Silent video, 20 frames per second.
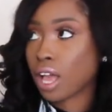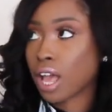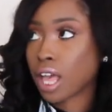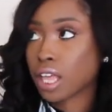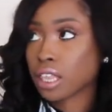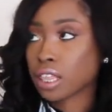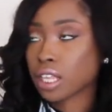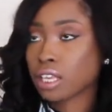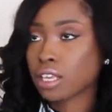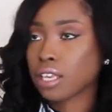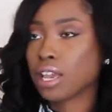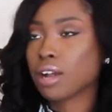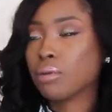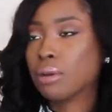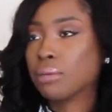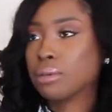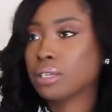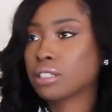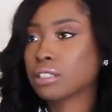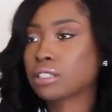I think, yeah,
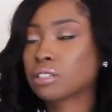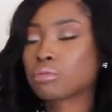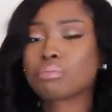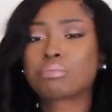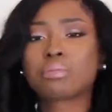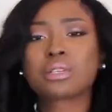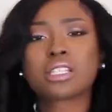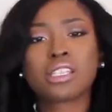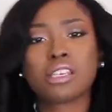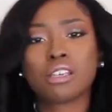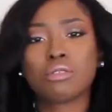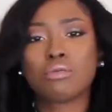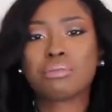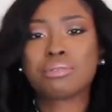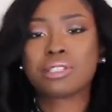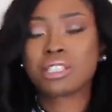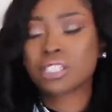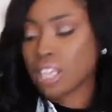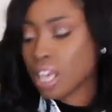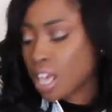women's, petite
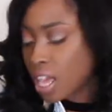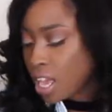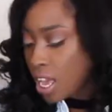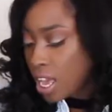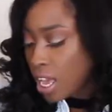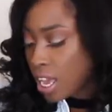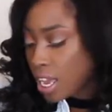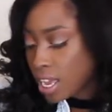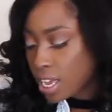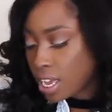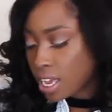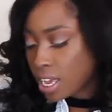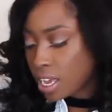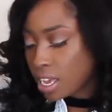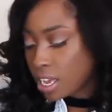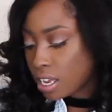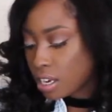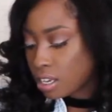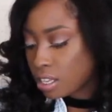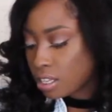women's.
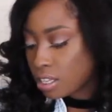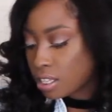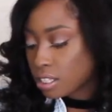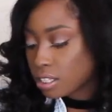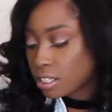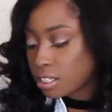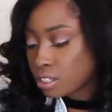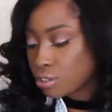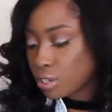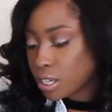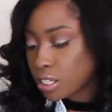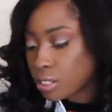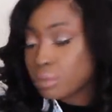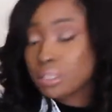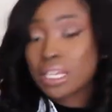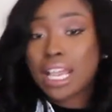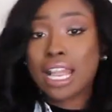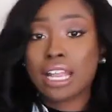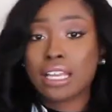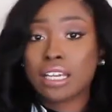And this dress
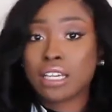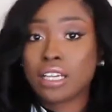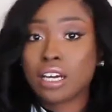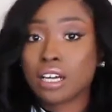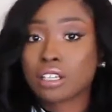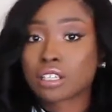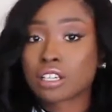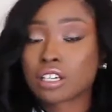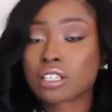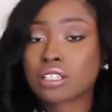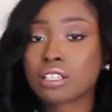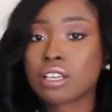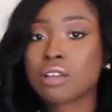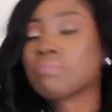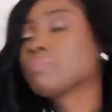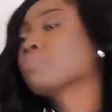was eighty dollars.